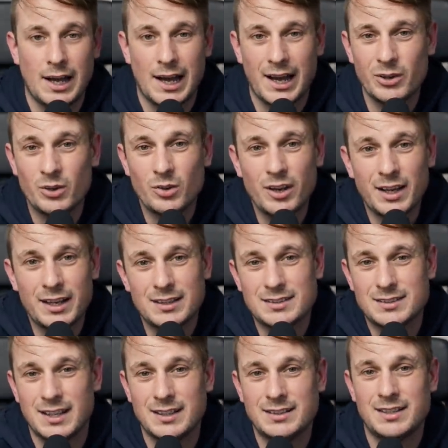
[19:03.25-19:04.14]
And all I
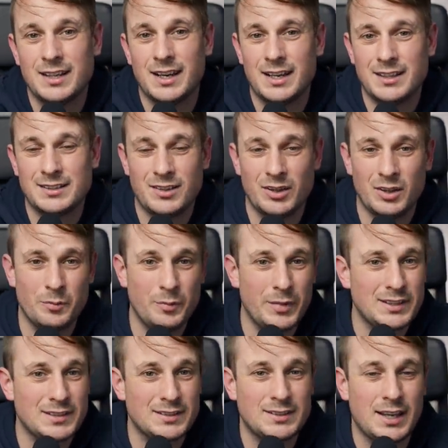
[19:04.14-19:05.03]
can say to you is that the
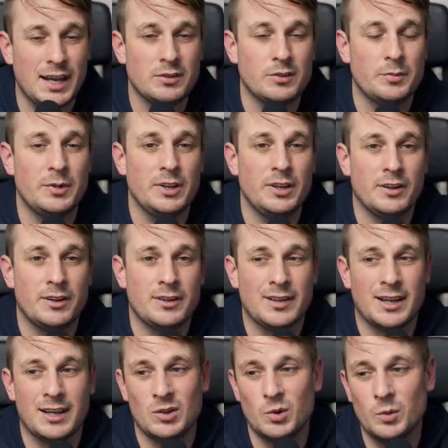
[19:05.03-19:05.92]
missus came to me the other
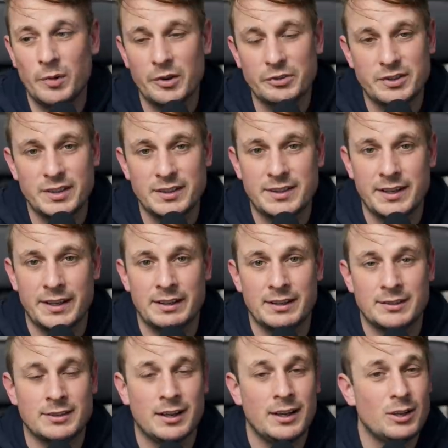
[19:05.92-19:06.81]
day, almost in
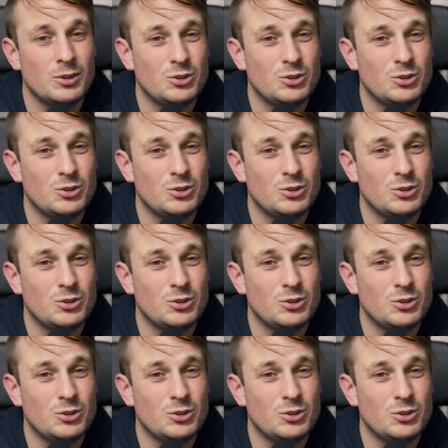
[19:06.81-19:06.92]
tears,